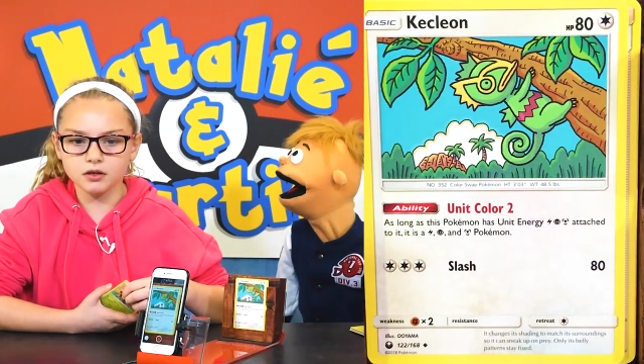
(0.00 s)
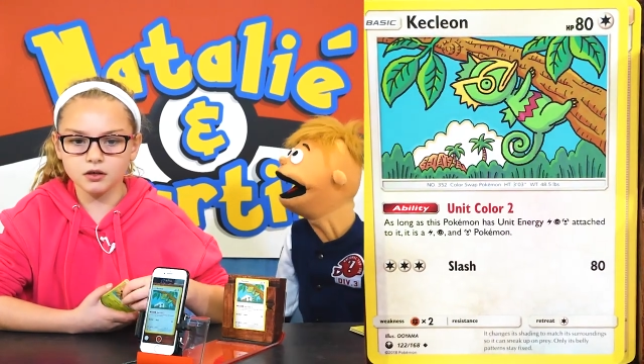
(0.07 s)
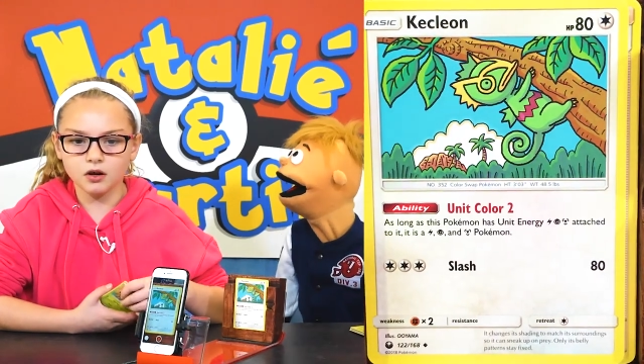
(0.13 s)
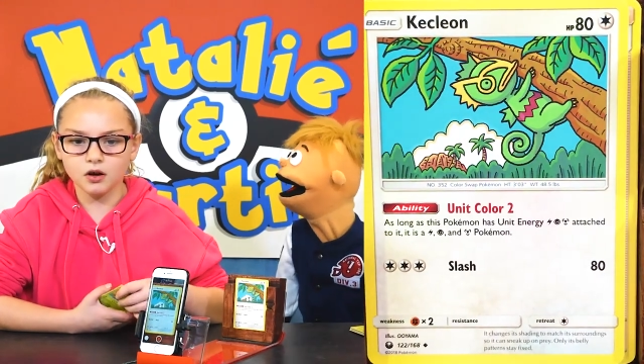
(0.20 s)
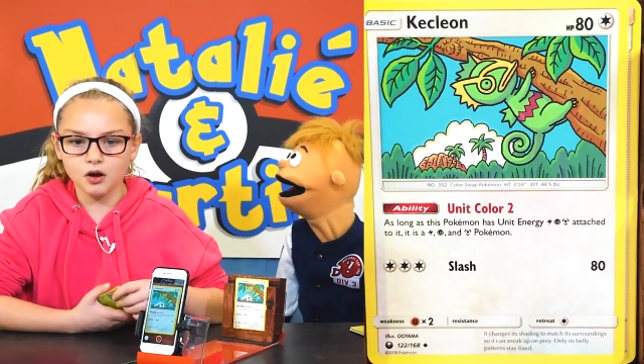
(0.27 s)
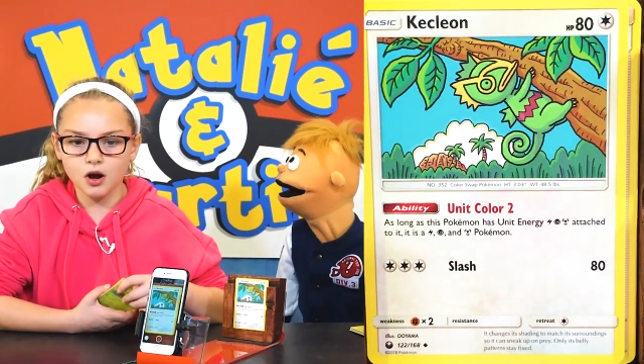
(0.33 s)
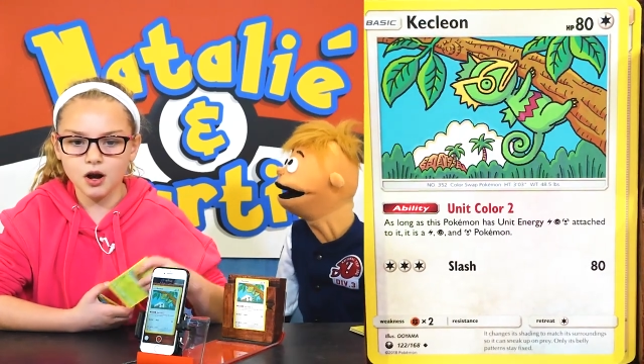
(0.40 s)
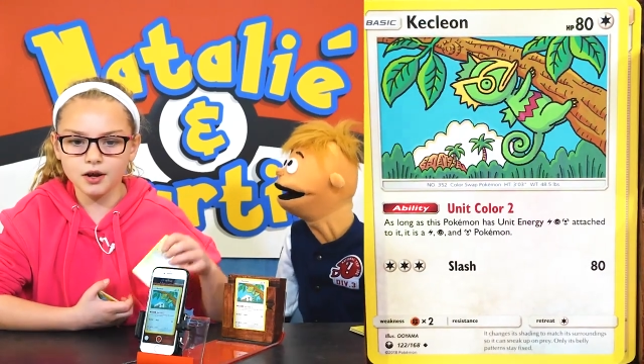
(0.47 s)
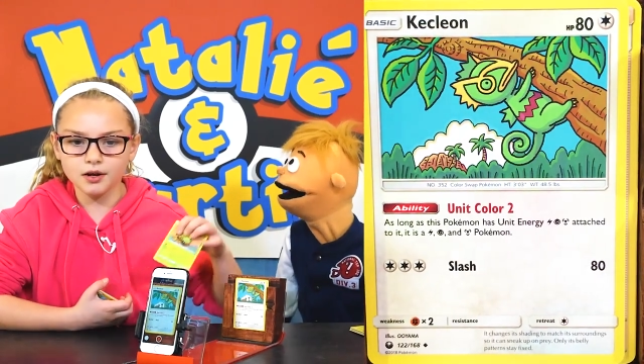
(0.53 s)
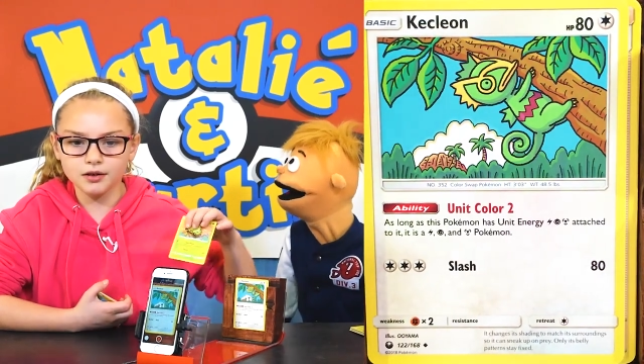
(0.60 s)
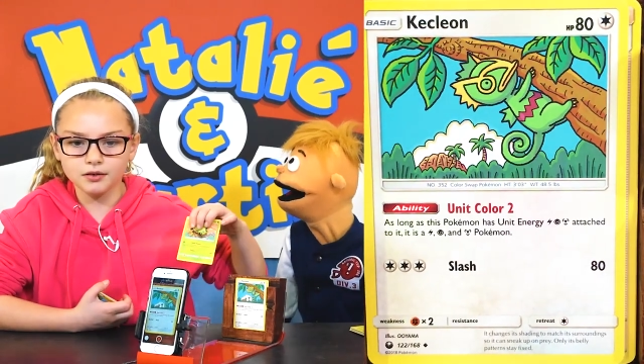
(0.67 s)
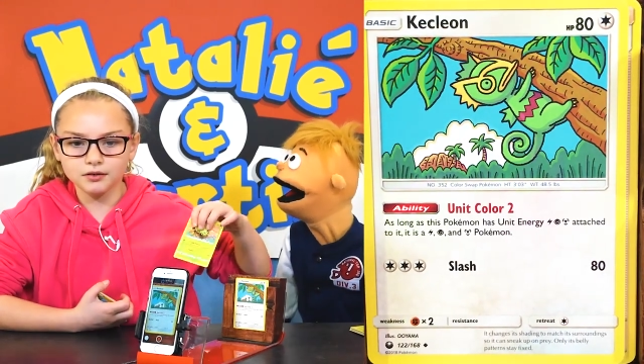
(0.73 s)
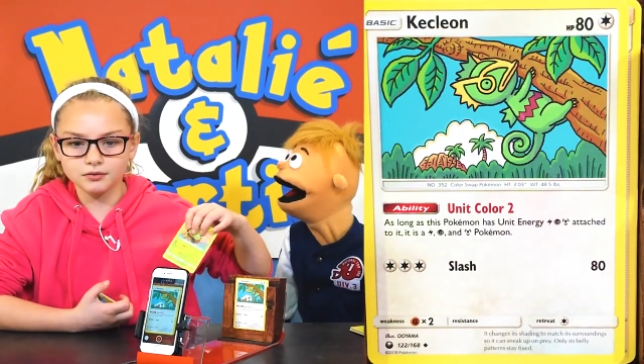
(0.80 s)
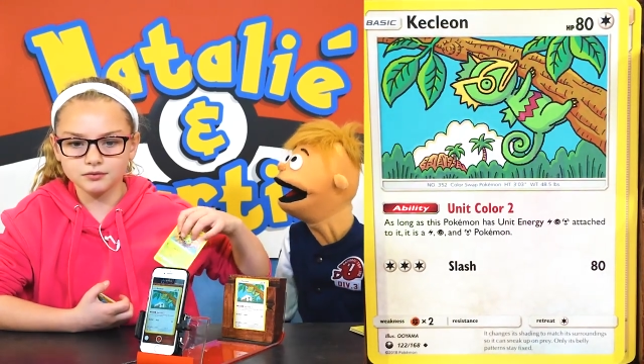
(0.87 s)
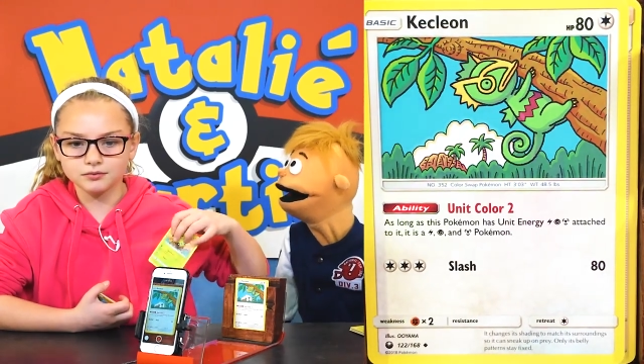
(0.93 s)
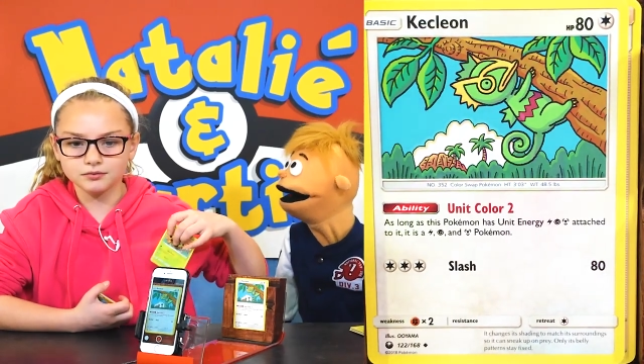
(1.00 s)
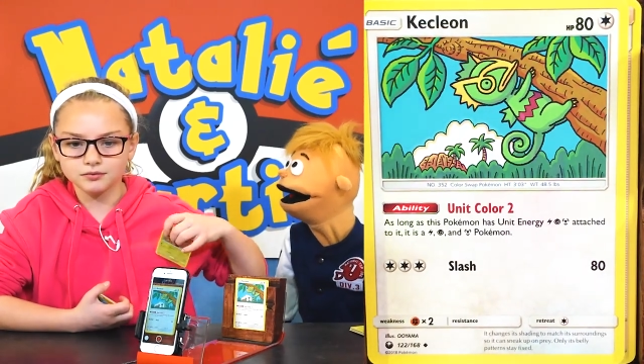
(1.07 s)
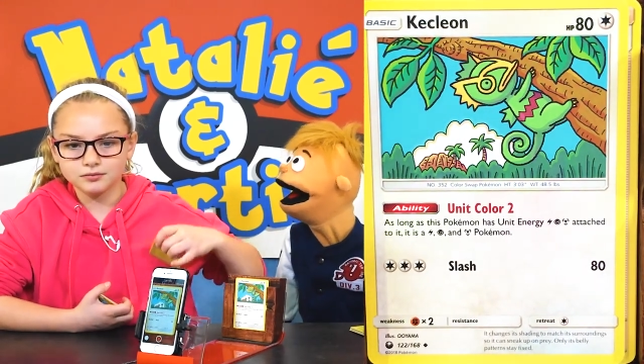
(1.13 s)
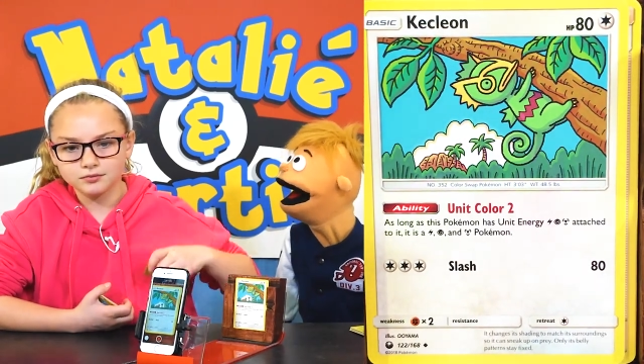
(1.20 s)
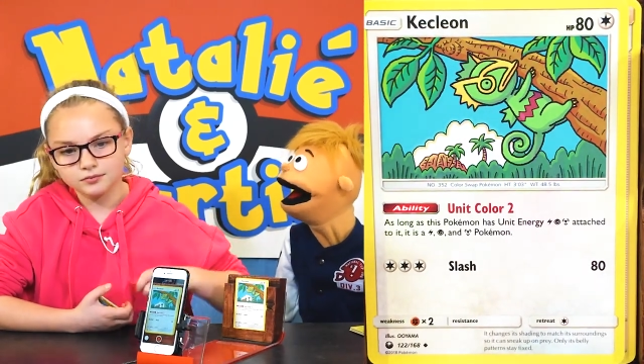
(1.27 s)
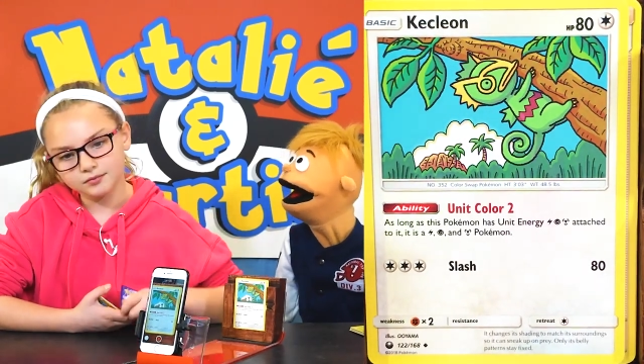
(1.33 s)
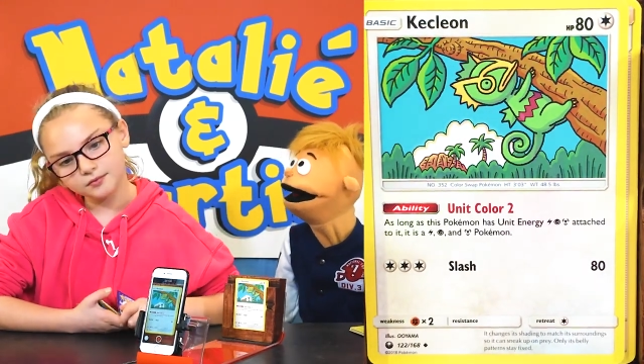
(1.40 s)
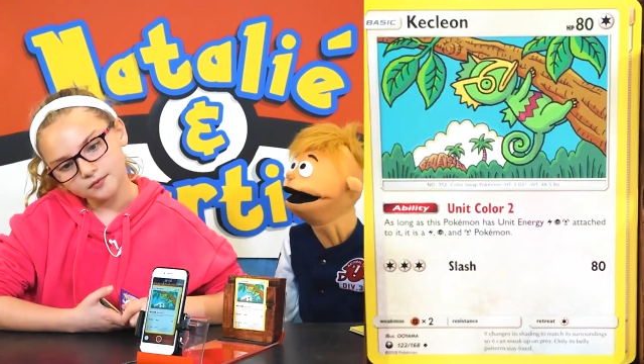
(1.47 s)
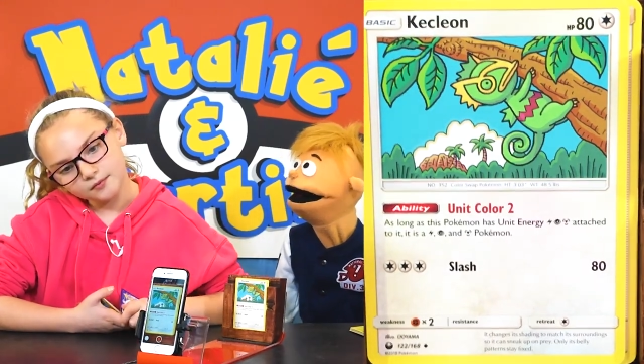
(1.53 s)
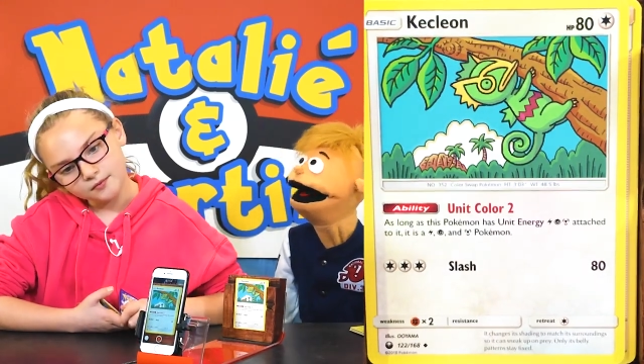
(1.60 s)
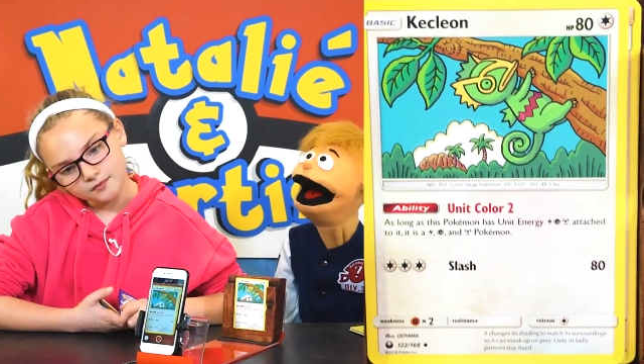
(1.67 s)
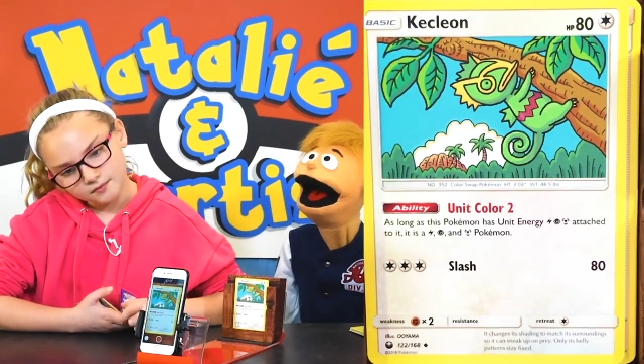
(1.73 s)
uh, uh,